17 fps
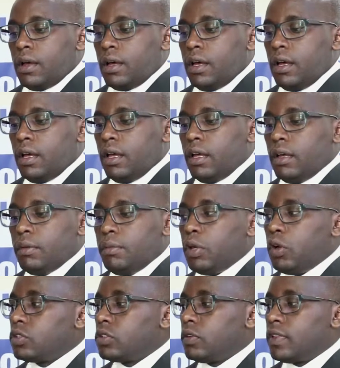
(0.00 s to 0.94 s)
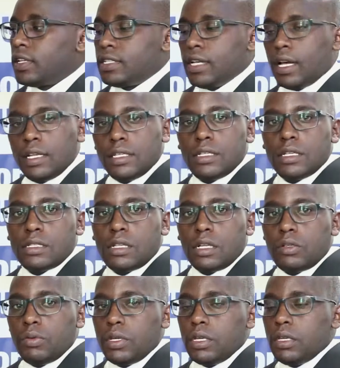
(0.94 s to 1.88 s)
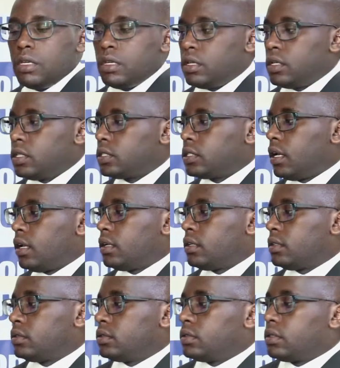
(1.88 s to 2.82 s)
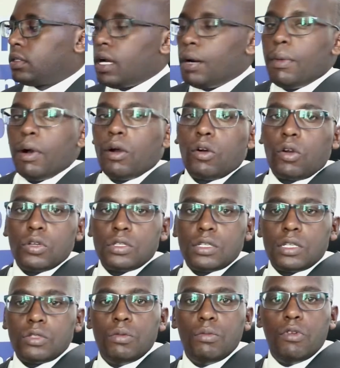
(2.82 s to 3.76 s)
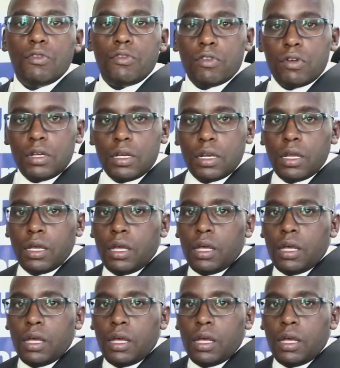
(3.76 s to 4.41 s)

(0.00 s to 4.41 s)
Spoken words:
Because of the challenges that we shall come across as we move on,